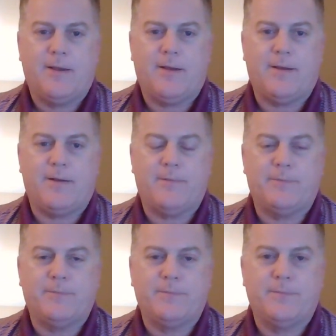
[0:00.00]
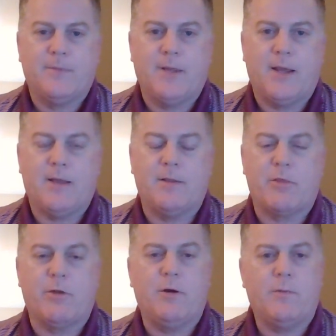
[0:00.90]
Um, and the
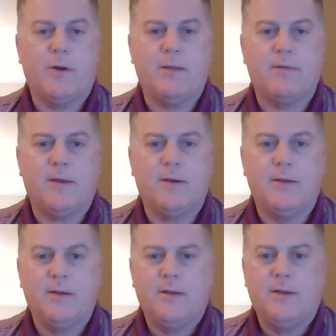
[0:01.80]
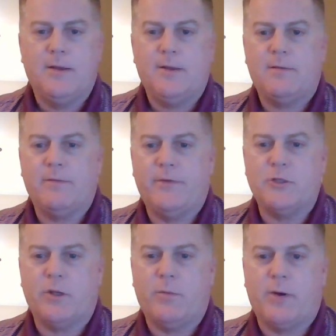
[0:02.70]
third reason is
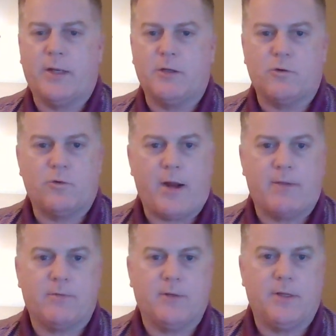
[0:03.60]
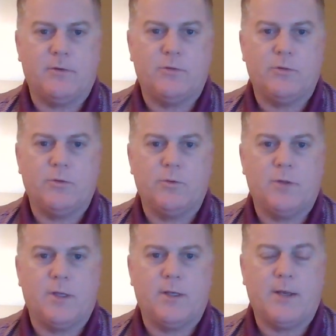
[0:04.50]
eventually I want to contrast it
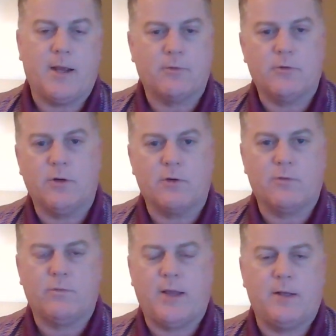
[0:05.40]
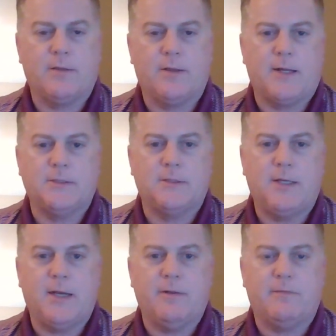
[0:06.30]
to the next year's final, the
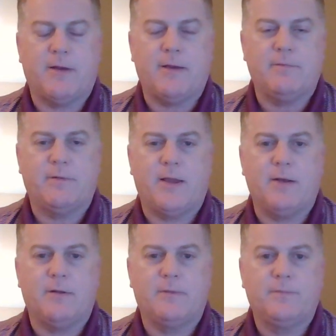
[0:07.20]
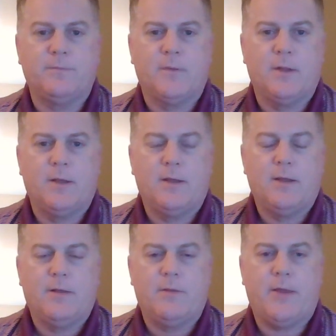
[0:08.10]
1985 final,
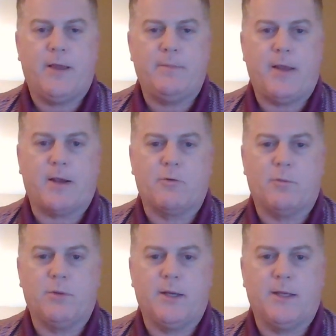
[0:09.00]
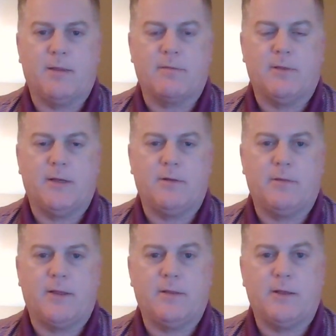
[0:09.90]
that McEnroe played against
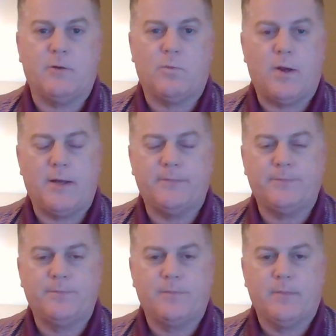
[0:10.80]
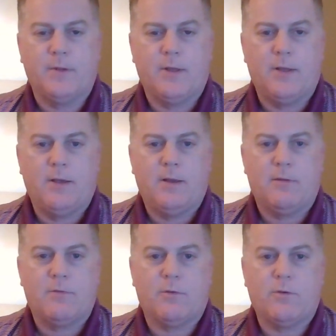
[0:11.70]
Lendl, that Lendl won.
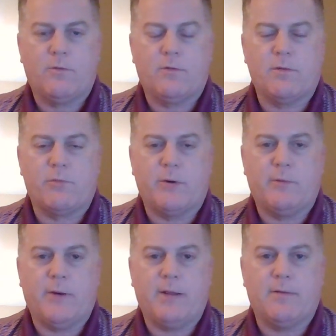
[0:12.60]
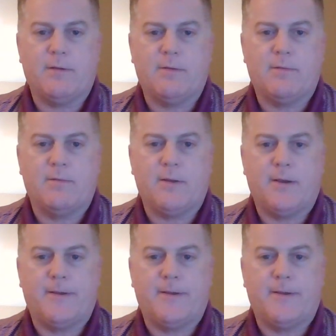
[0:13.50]
So those are the three reasons.